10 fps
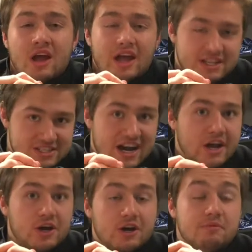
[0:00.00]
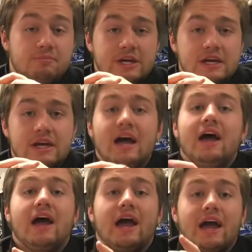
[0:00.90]
it's not going to be
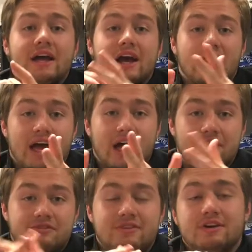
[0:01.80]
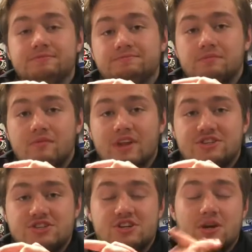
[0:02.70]
a F. It's
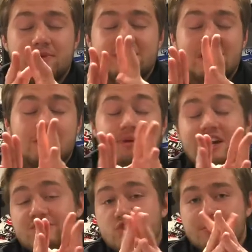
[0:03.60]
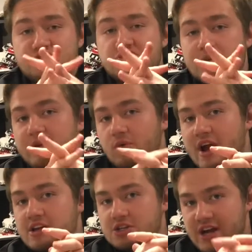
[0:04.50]
just going to be, it's not going to be an F sharp, it's just going to be a
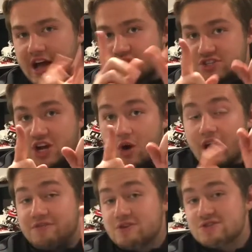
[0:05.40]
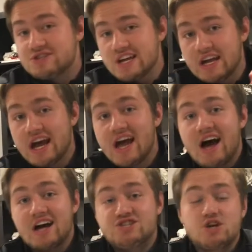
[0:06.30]
regular F. So if you see
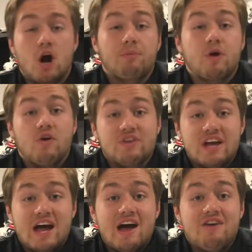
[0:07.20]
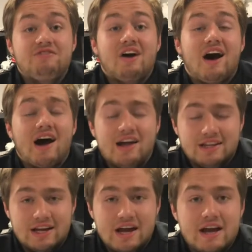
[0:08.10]
a sharp on the F high
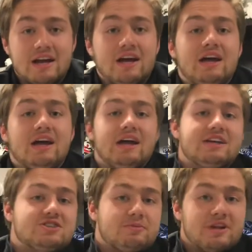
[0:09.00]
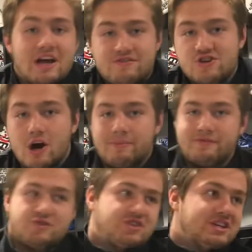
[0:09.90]
line, it's going to be an F sharp.
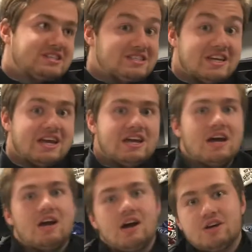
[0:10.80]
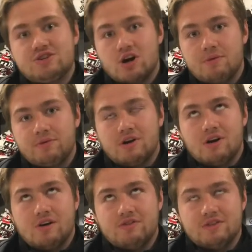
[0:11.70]
If you see a C sharp
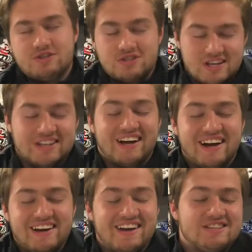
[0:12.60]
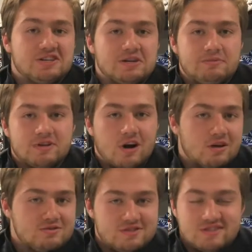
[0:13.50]
on the C line, it's going to,
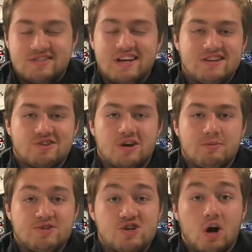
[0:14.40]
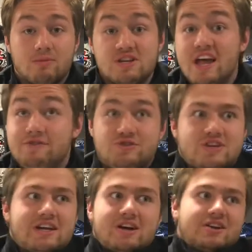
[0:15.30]
all C's are going to be sharped. If you
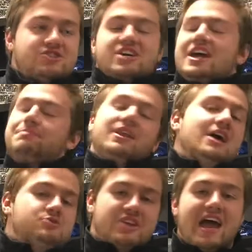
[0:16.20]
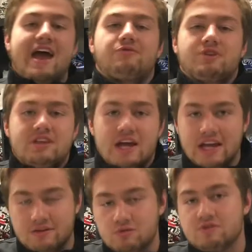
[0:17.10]
see it on a G, it applies with everything,
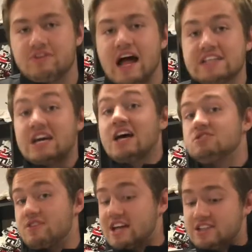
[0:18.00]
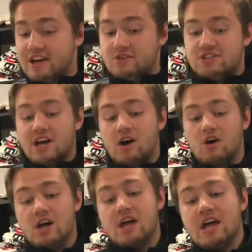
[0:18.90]
even with flats. So that's how you
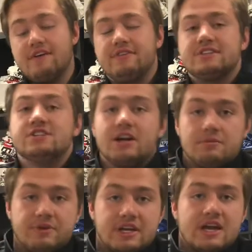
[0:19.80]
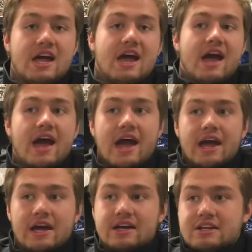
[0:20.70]
tell if it's going to be a